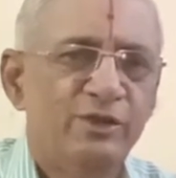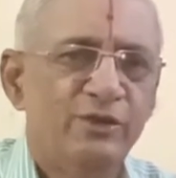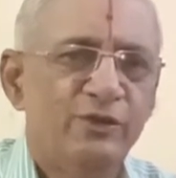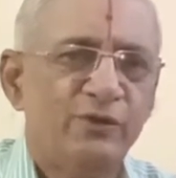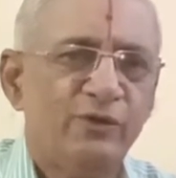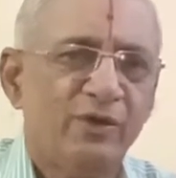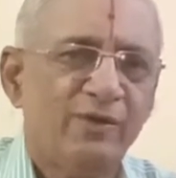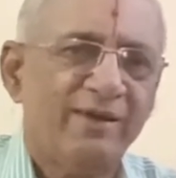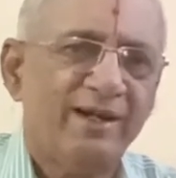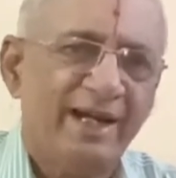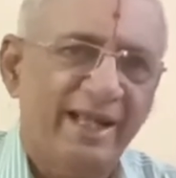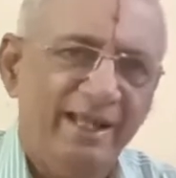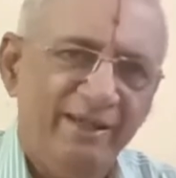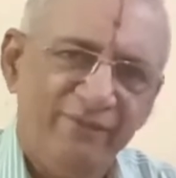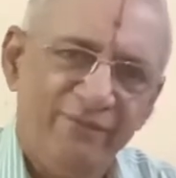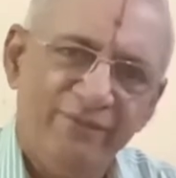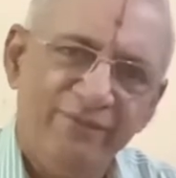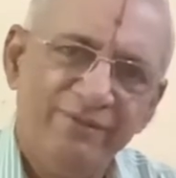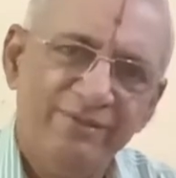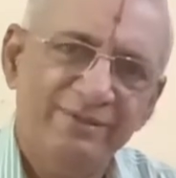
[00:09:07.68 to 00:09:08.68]
So our
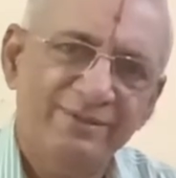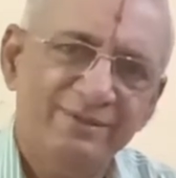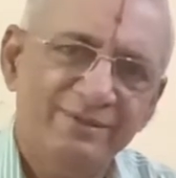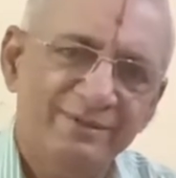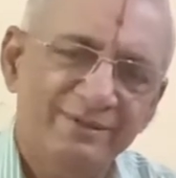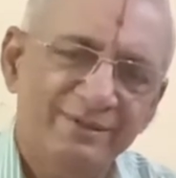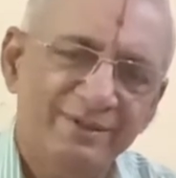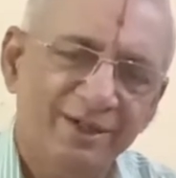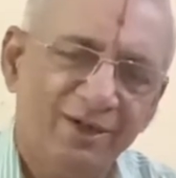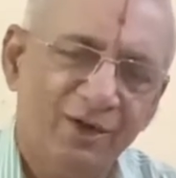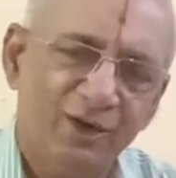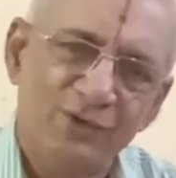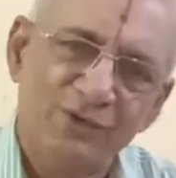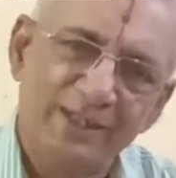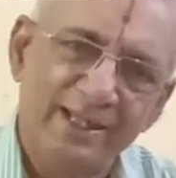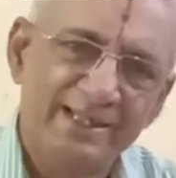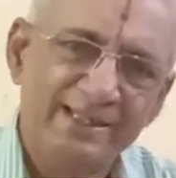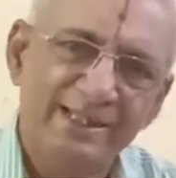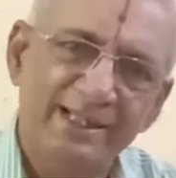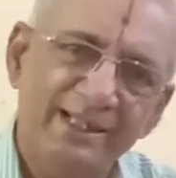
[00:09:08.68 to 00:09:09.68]
life also
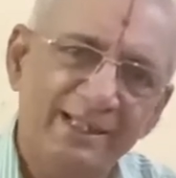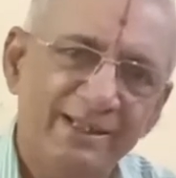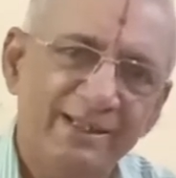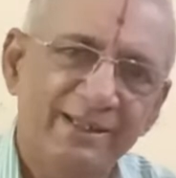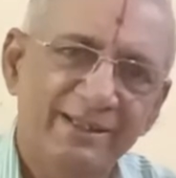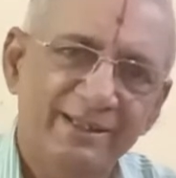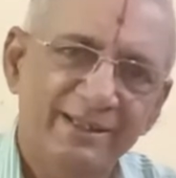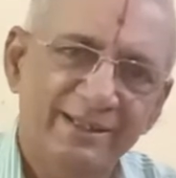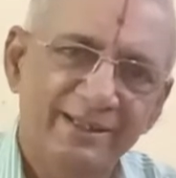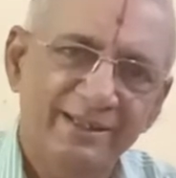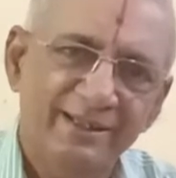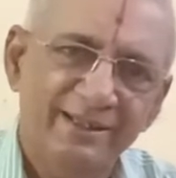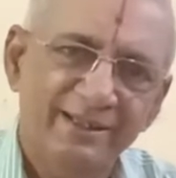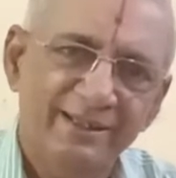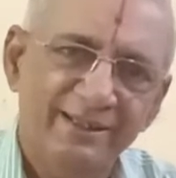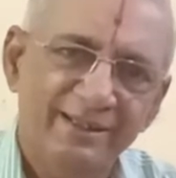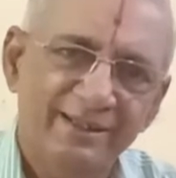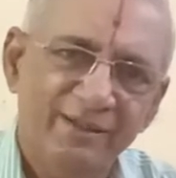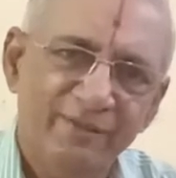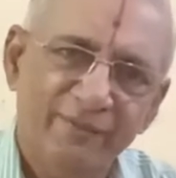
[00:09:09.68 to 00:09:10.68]
has a
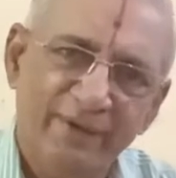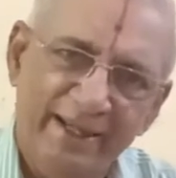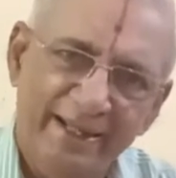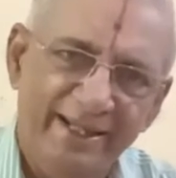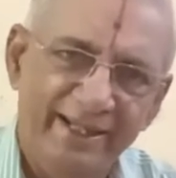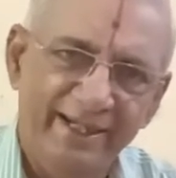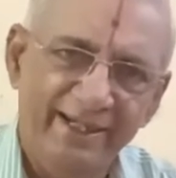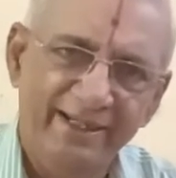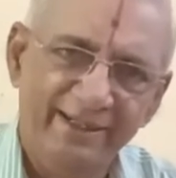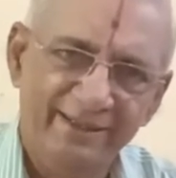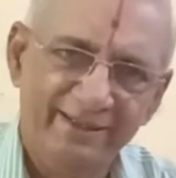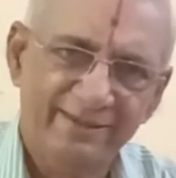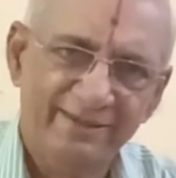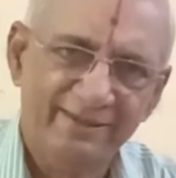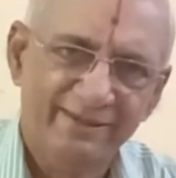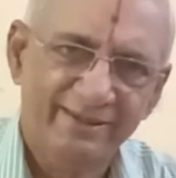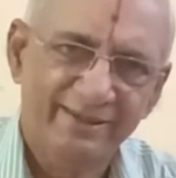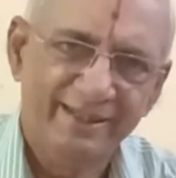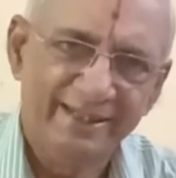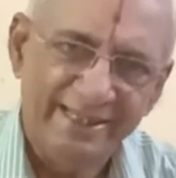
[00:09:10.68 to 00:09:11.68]
finite
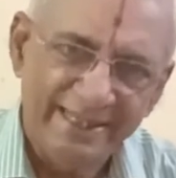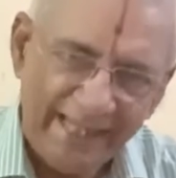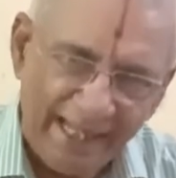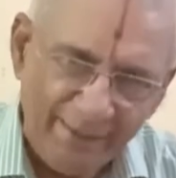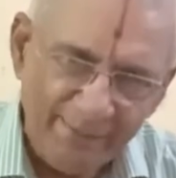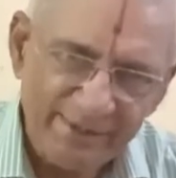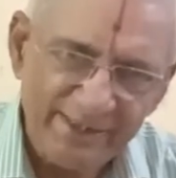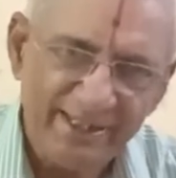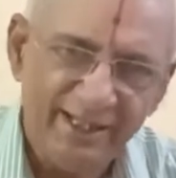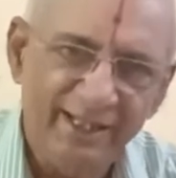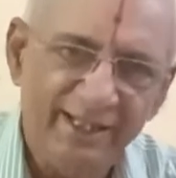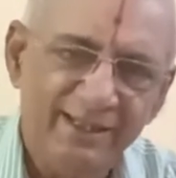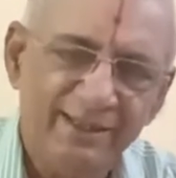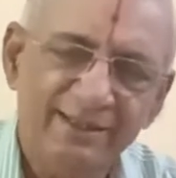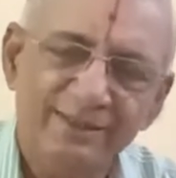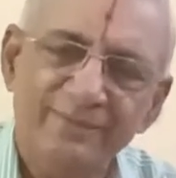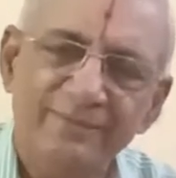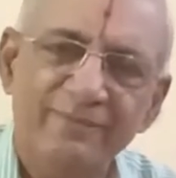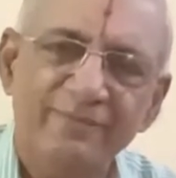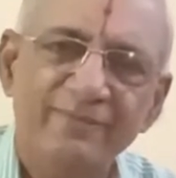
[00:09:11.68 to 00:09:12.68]
time scale,
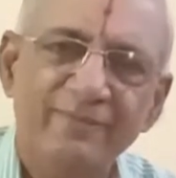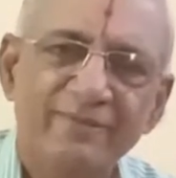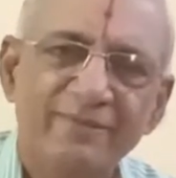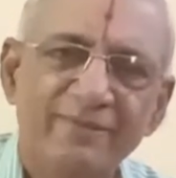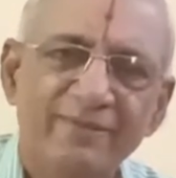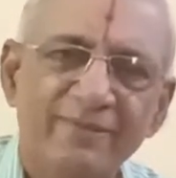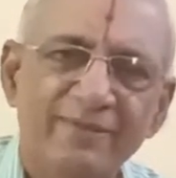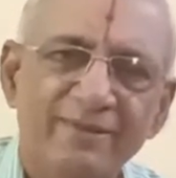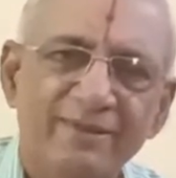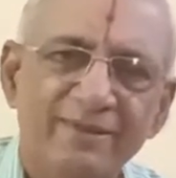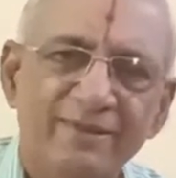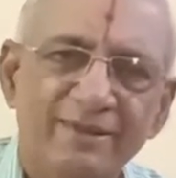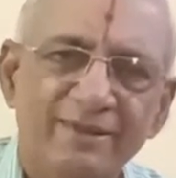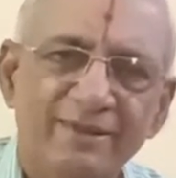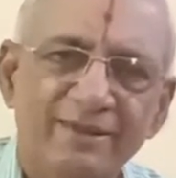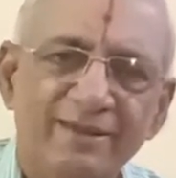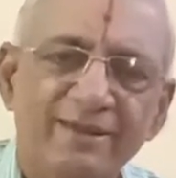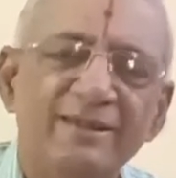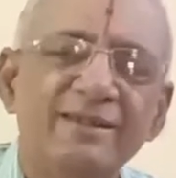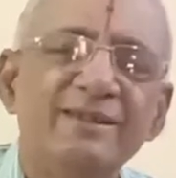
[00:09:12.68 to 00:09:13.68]

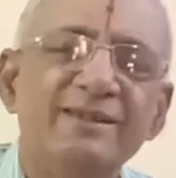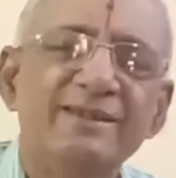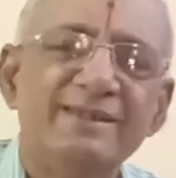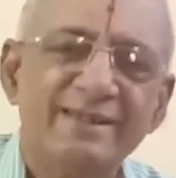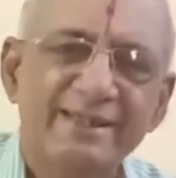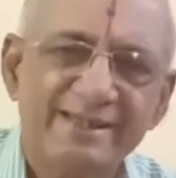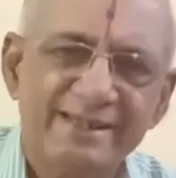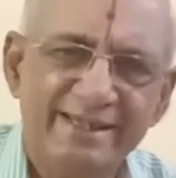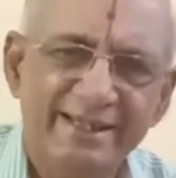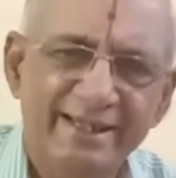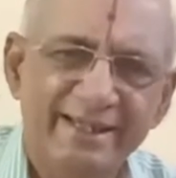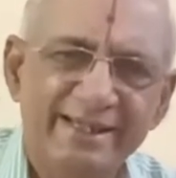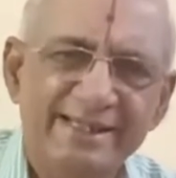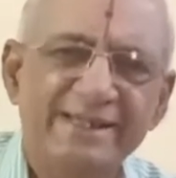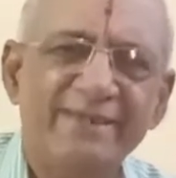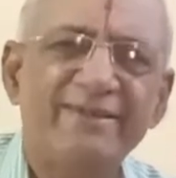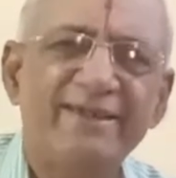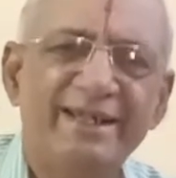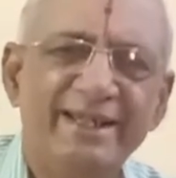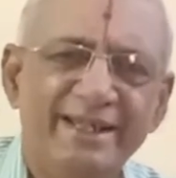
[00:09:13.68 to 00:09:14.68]
60 years,
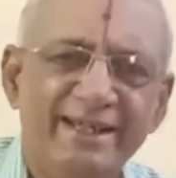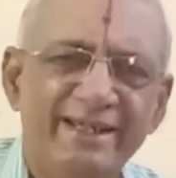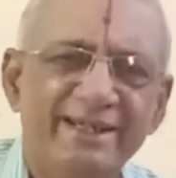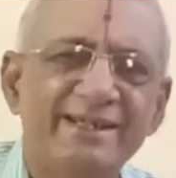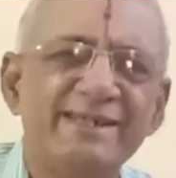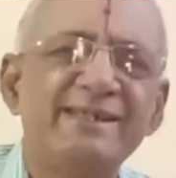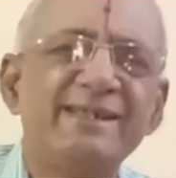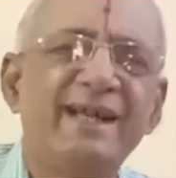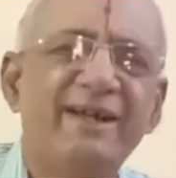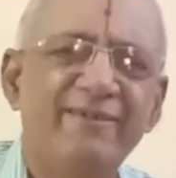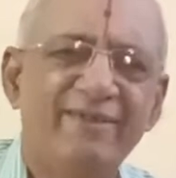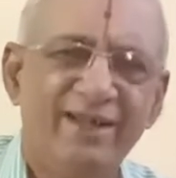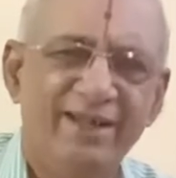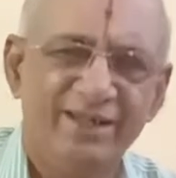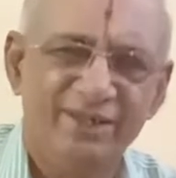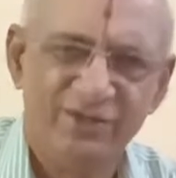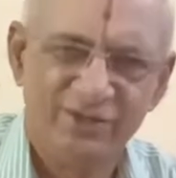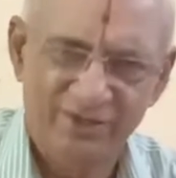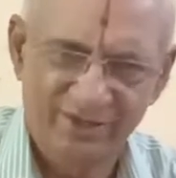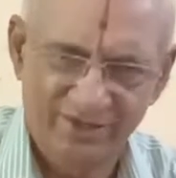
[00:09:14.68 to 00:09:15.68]
70 years
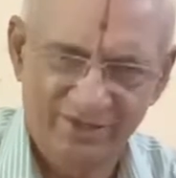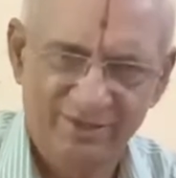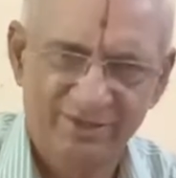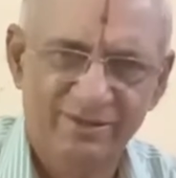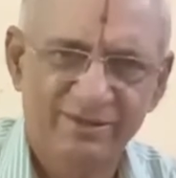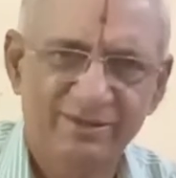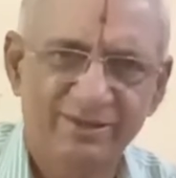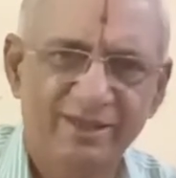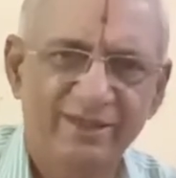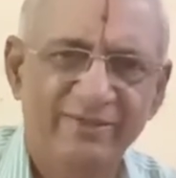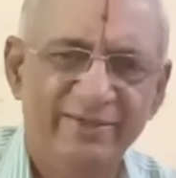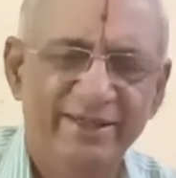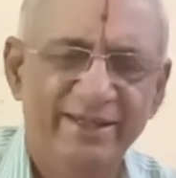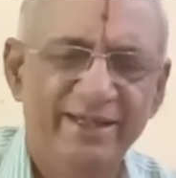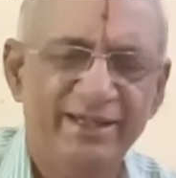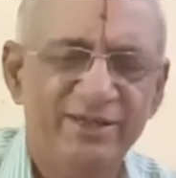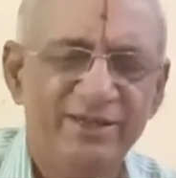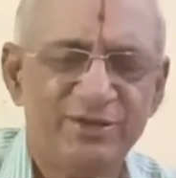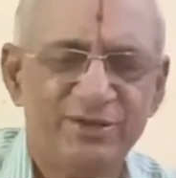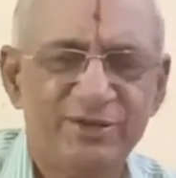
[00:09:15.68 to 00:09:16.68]
average living
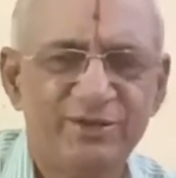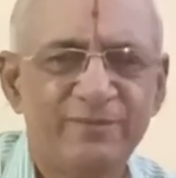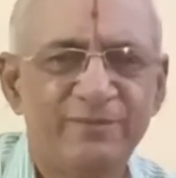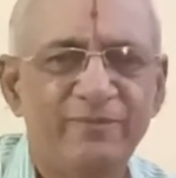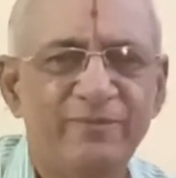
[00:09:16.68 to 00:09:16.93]
age.